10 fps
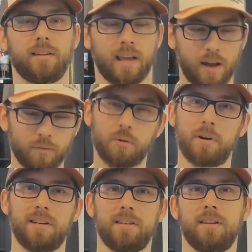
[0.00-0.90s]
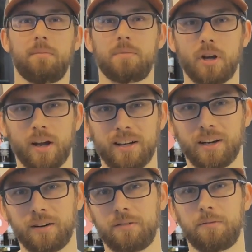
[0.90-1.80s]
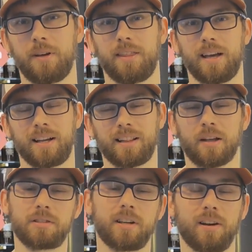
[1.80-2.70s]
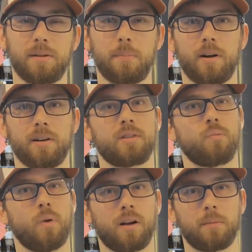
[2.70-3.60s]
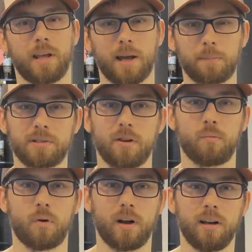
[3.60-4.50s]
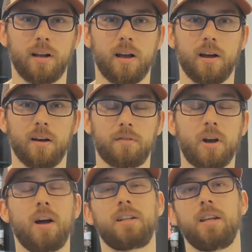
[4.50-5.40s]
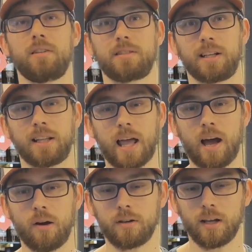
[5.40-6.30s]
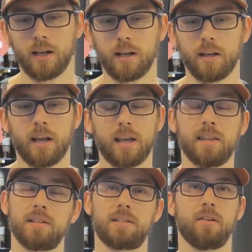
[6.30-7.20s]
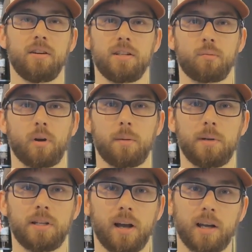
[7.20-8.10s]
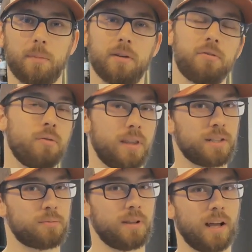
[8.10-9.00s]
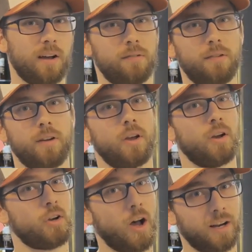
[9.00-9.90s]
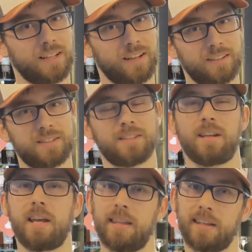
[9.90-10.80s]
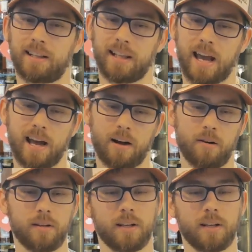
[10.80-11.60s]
Hey everyone, John here with Cloud Security Partners. Welcome to episode 1 of Cocktails in Cloud. In this series, we're going to be talking about two things we love, cocktails and the cloud.